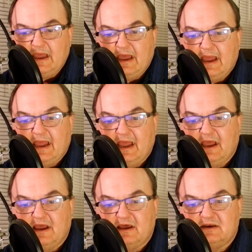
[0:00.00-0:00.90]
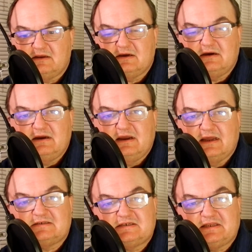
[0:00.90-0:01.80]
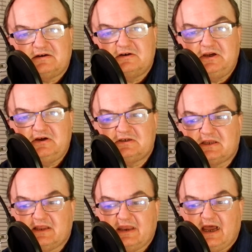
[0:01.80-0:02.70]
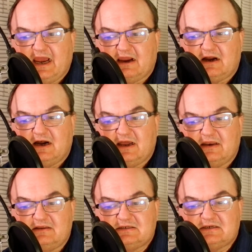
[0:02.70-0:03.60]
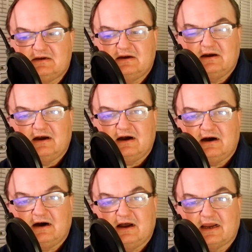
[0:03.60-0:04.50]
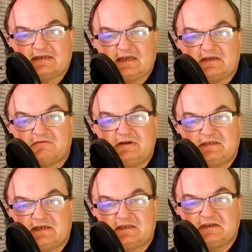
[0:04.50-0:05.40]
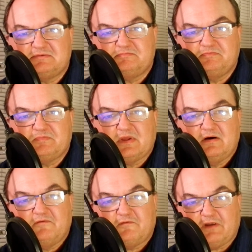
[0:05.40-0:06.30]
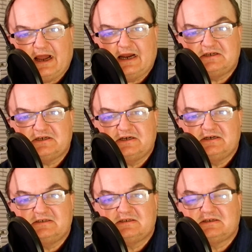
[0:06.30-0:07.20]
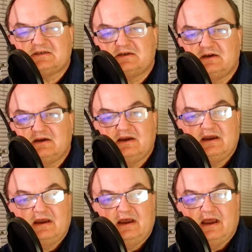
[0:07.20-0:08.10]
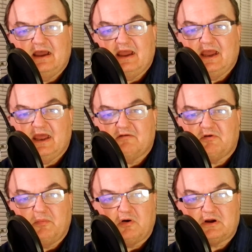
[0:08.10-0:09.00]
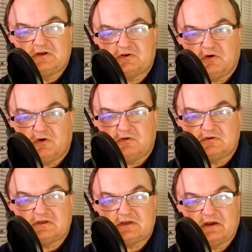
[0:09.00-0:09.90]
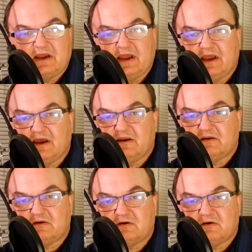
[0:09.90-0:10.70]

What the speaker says: And it's still using the Nikon's accessory system, flashes, and remote controls, and